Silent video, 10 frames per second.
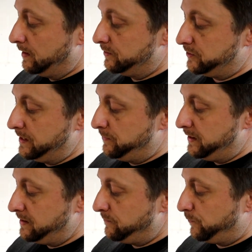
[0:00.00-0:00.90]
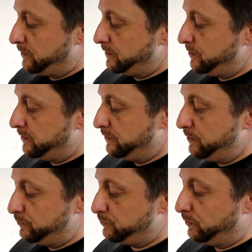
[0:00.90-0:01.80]
Same thing, we're going to go to
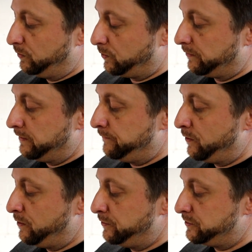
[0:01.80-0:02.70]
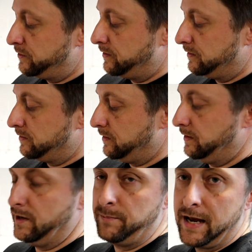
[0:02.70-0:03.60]
neutral or reverse,
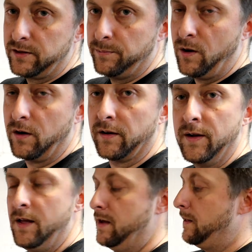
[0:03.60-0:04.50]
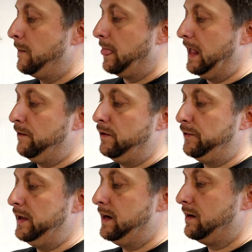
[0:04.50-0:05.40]
and then back to park.
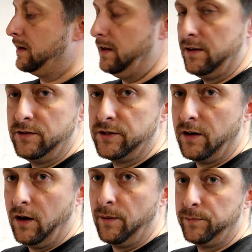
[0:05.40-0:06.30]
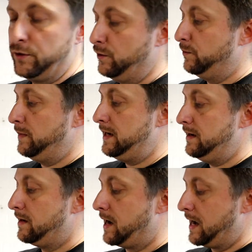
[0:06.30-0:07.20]
Everything is up to
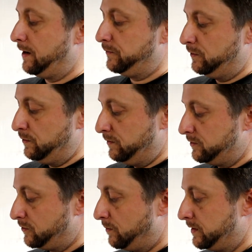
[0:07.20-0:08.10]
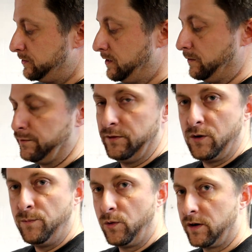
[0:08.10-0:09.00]
me. I have to do this all myself.
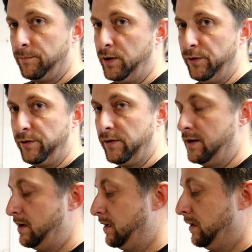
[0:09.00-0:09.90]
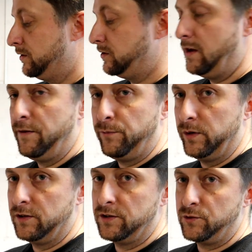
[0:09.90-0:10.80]
No more computer stuff
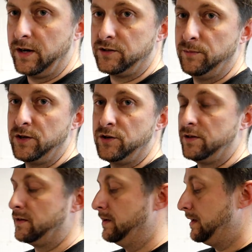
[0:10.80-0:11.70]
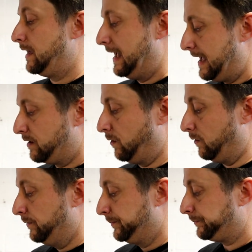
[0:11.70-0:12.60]
with this transmission at all.